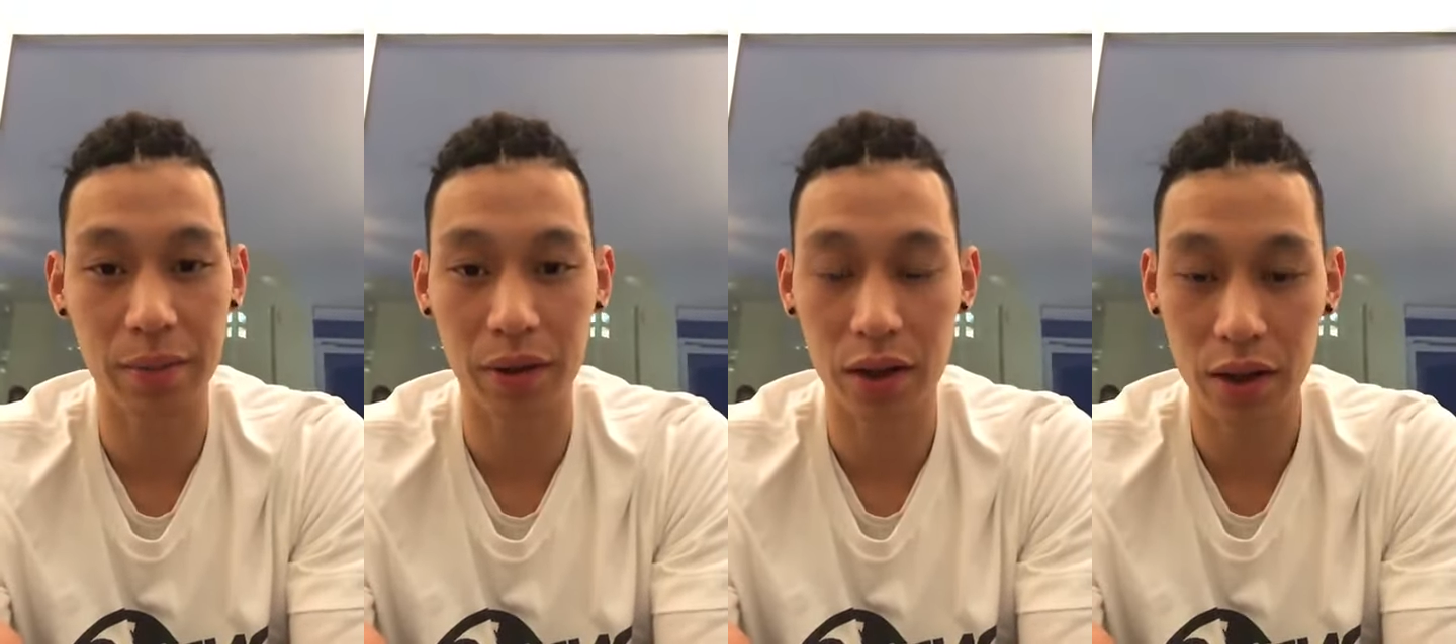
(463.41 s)

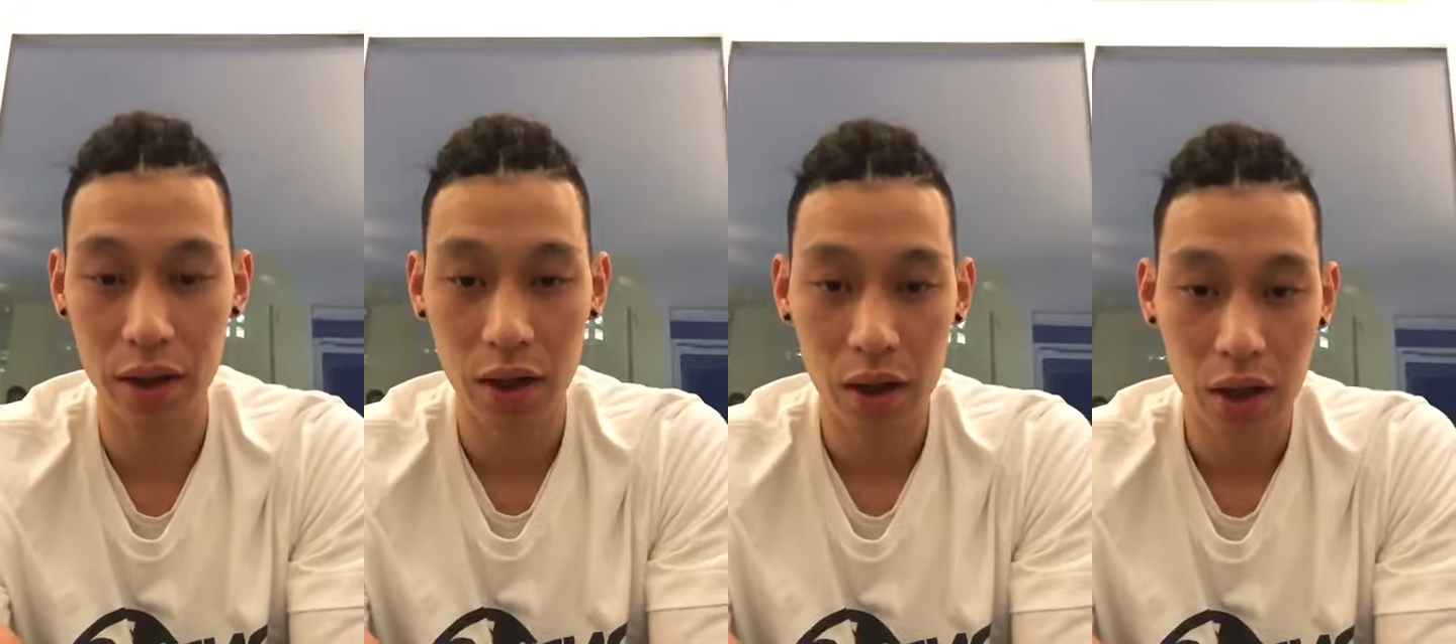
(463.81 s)
But
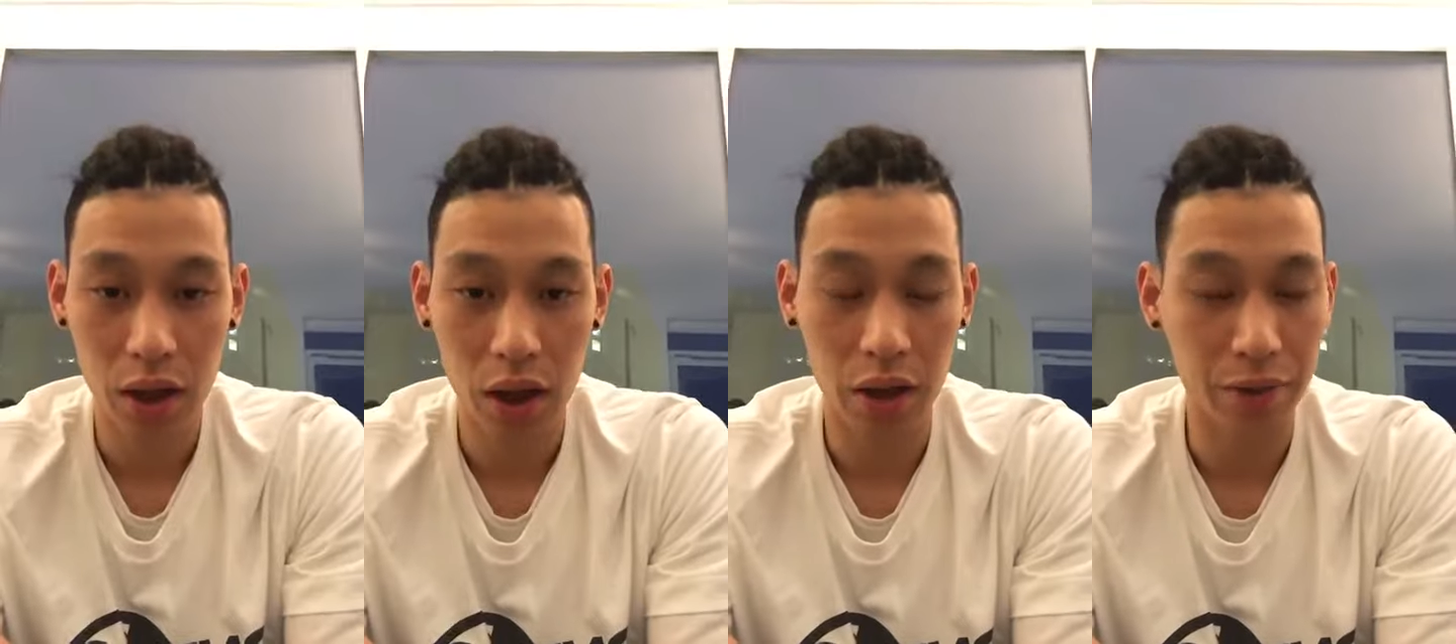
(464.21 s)

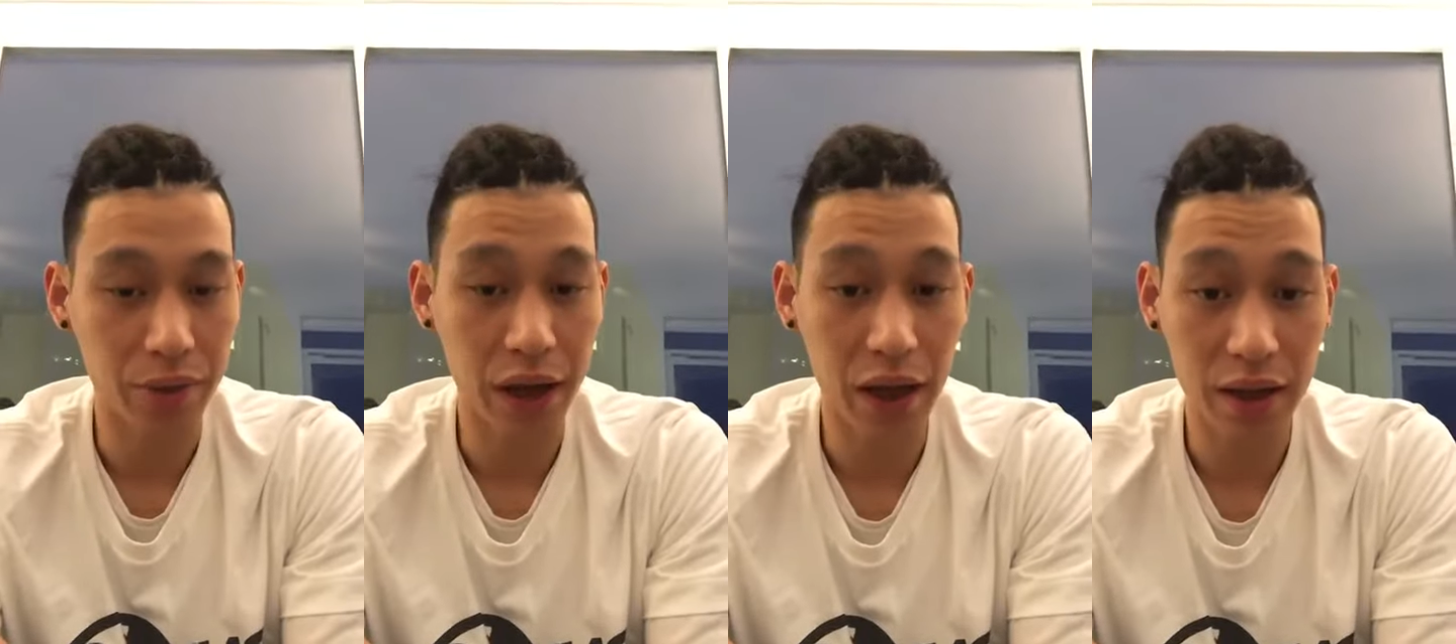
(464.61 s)
the
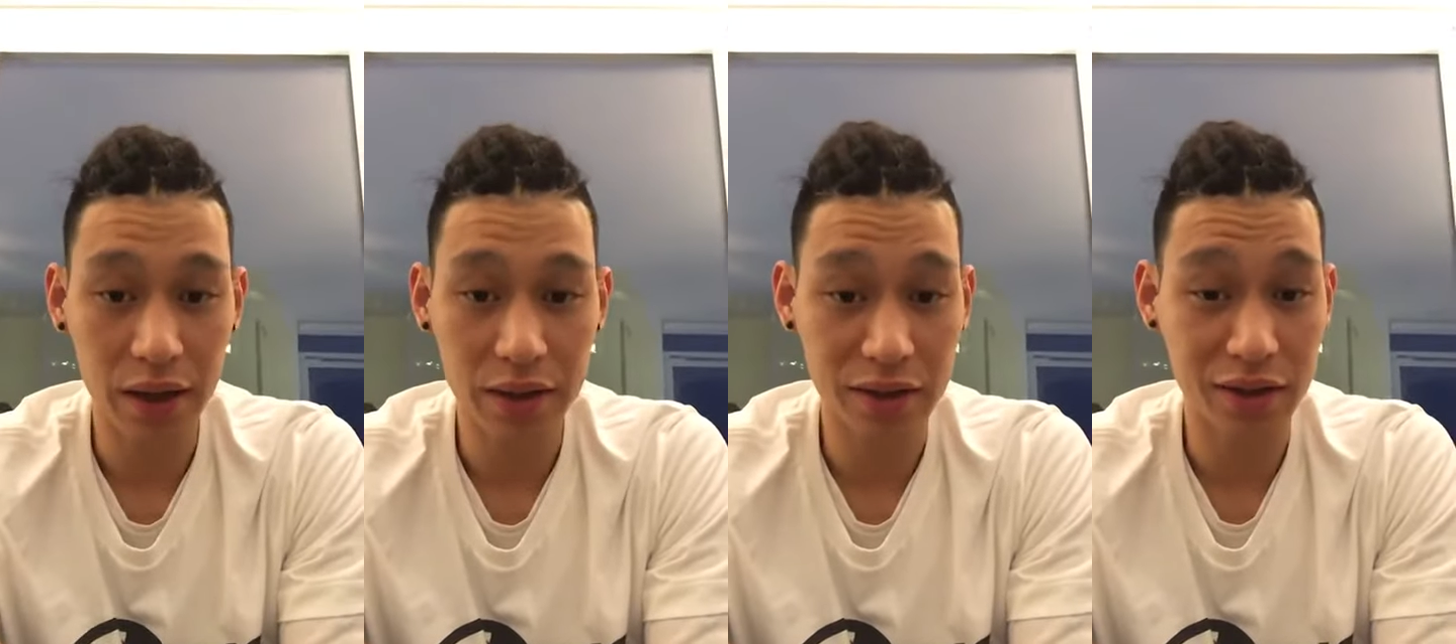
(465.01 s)

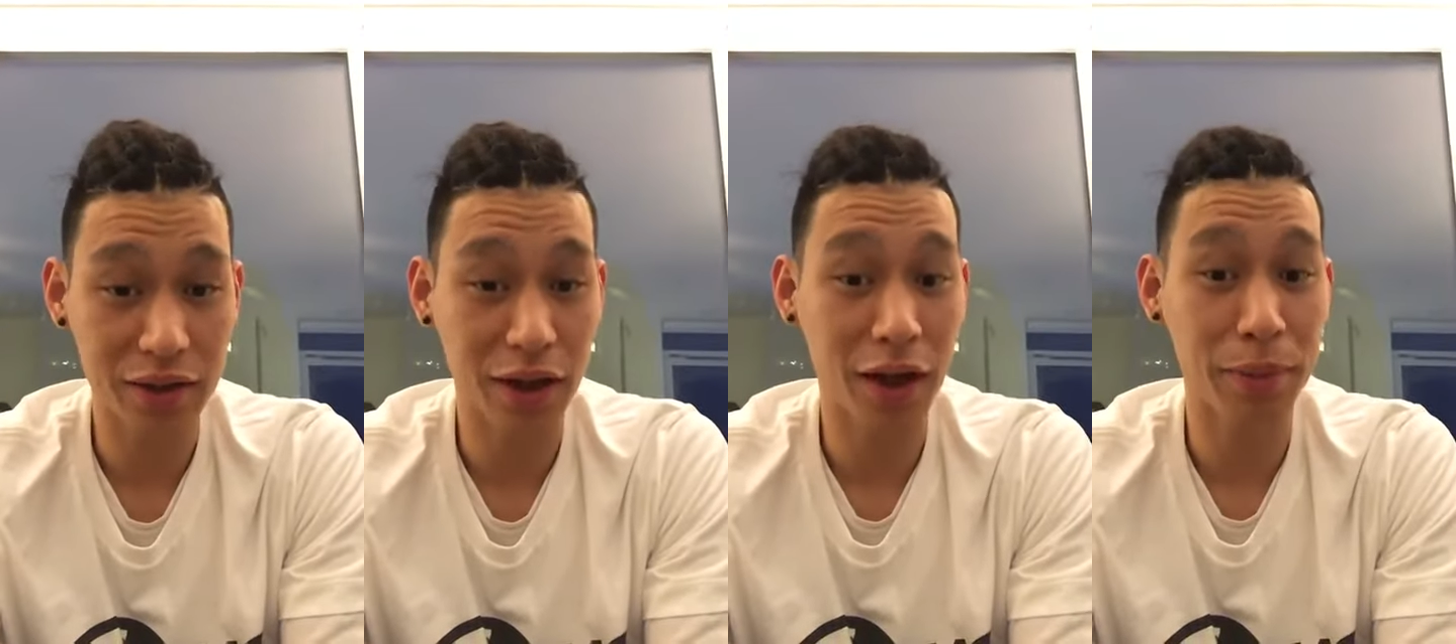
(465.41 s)
reality is there's
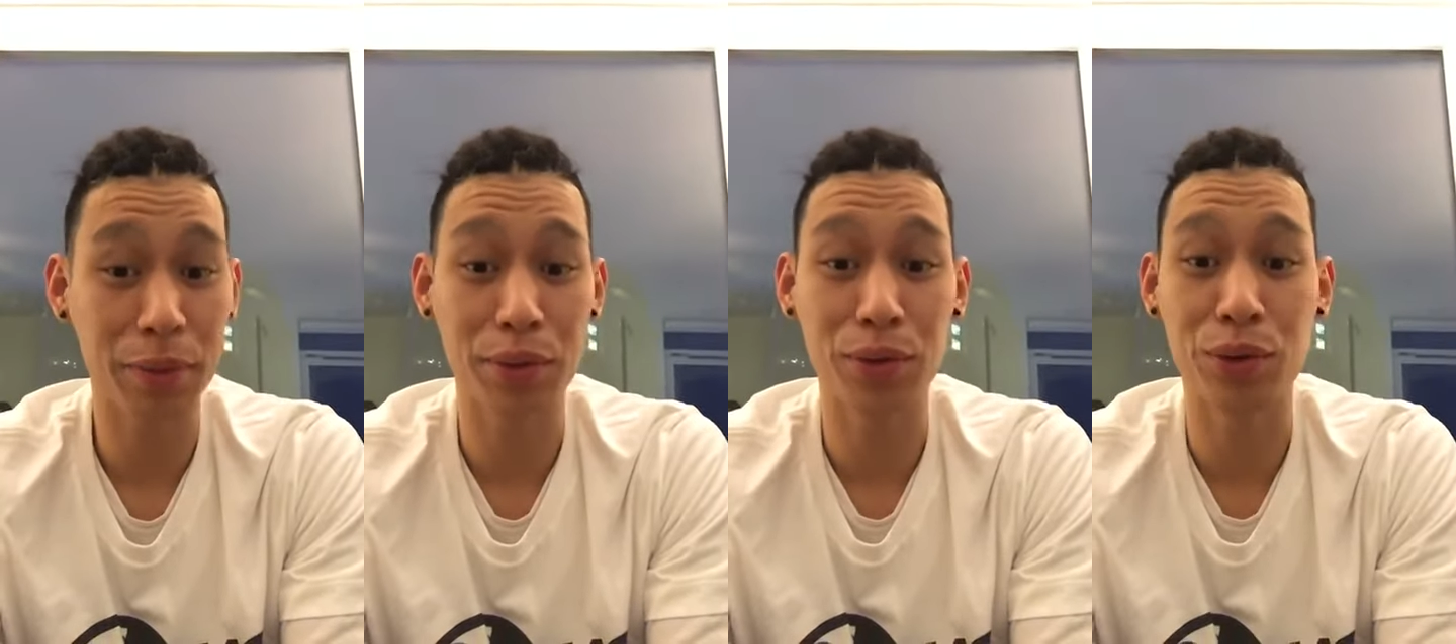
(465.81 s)
a lot of
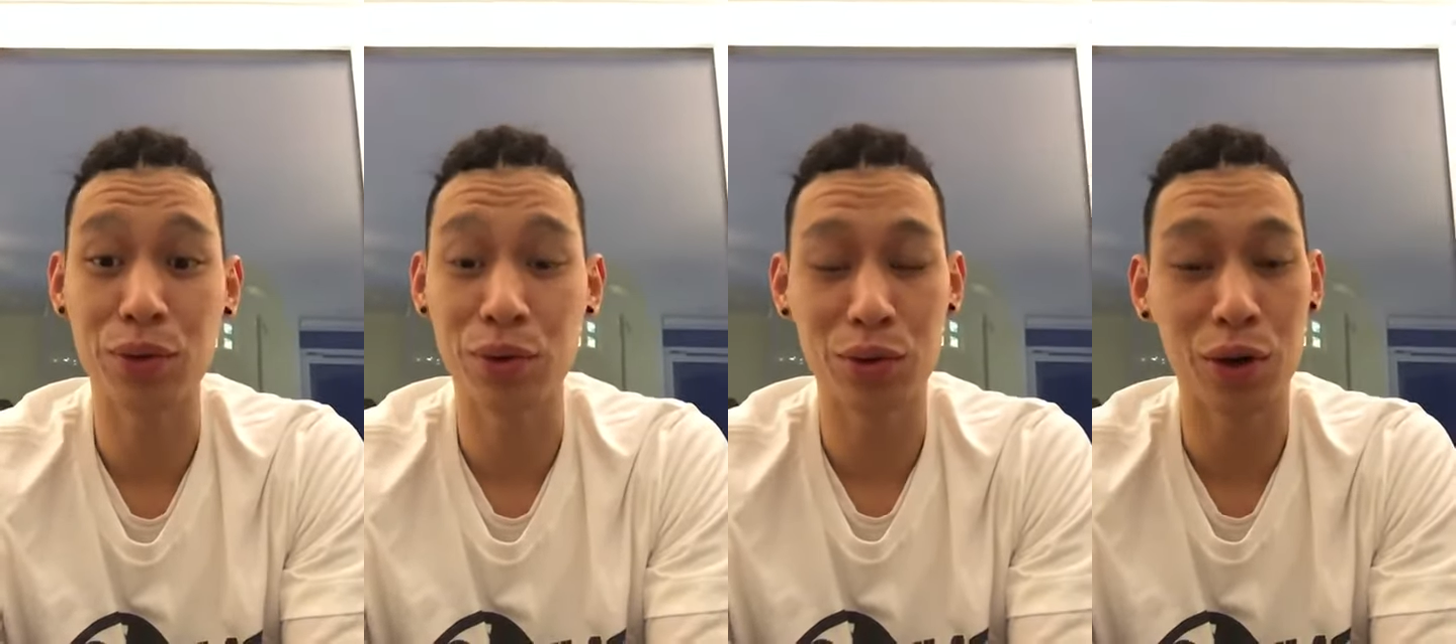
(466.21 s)
people
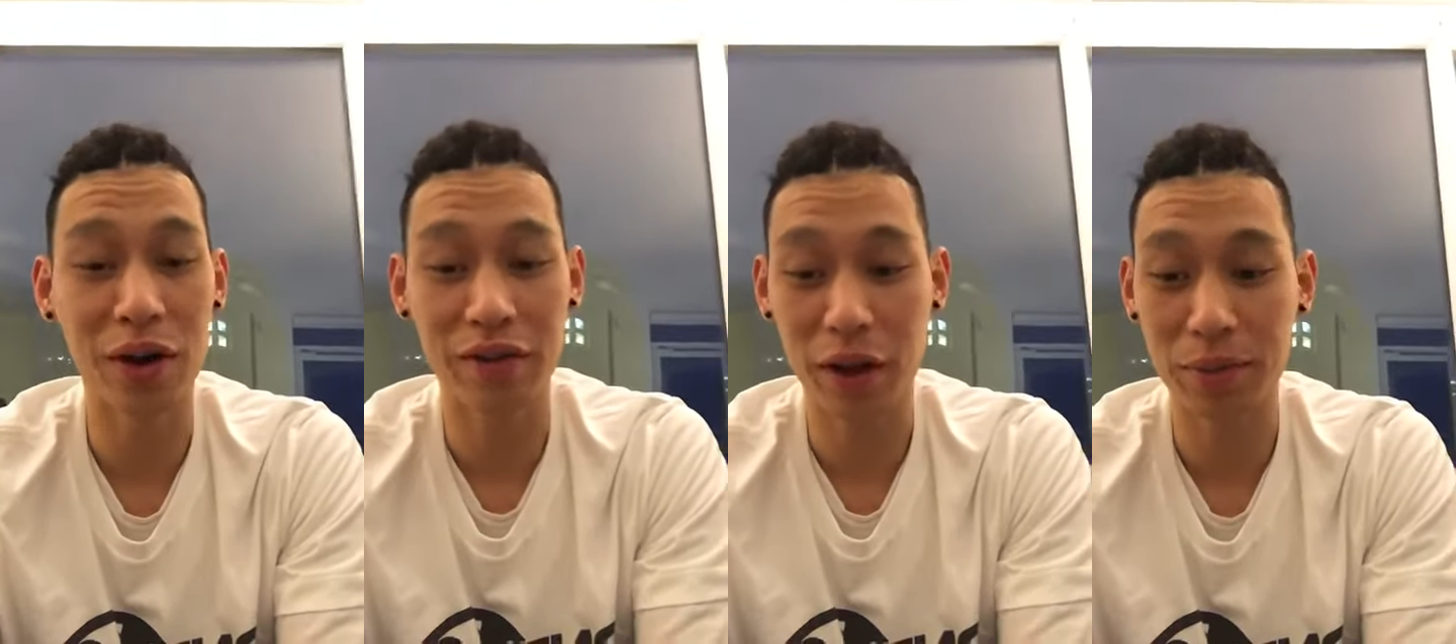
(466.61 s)
who don't
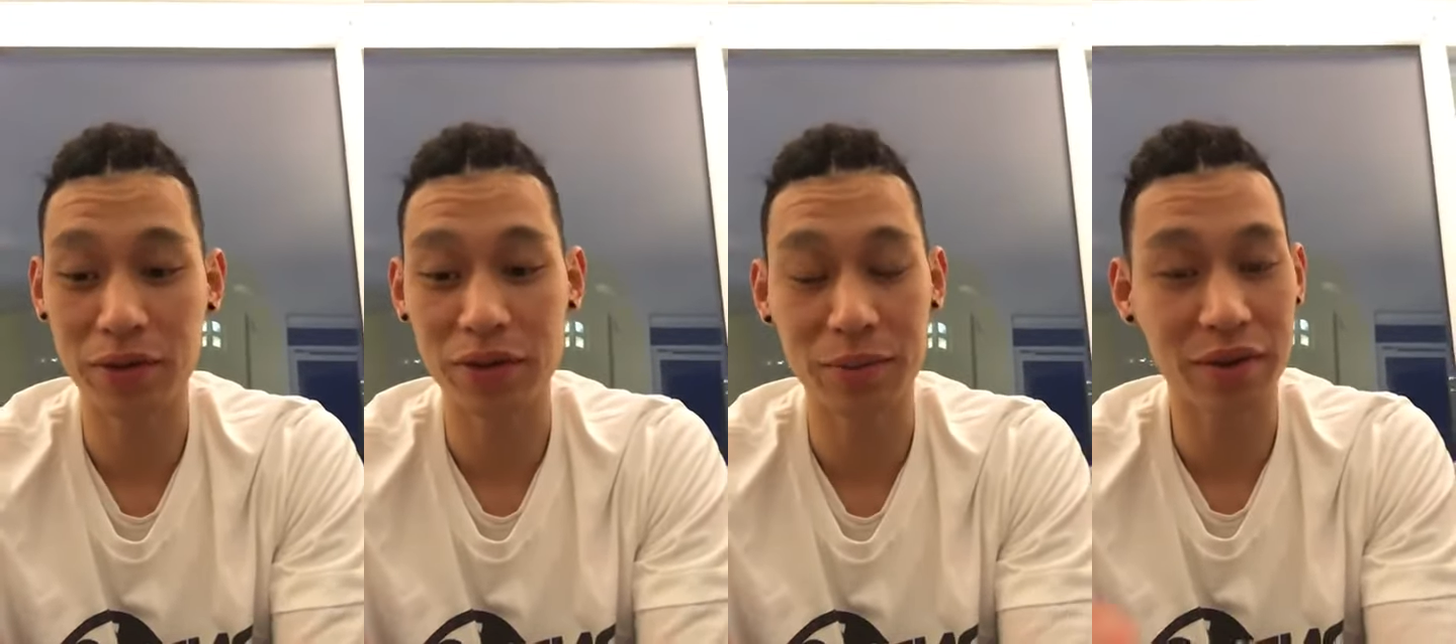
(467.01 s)
have the
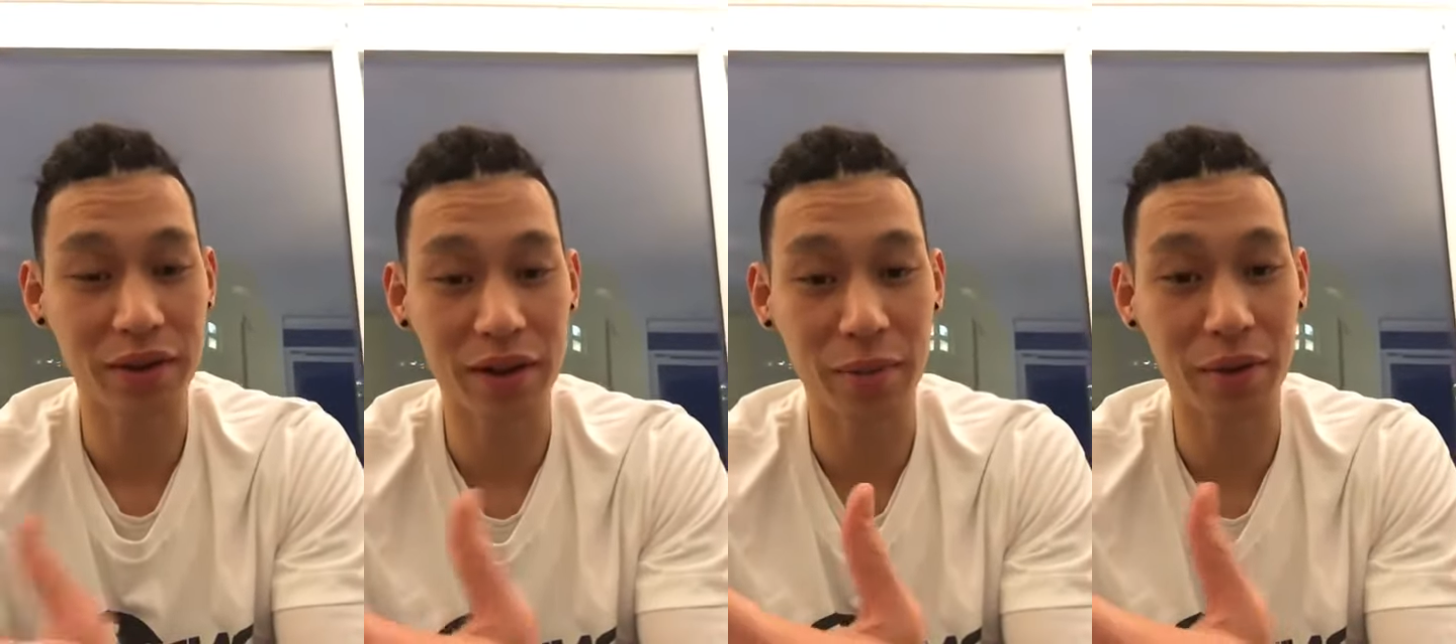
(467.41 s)
opportunity to be thinking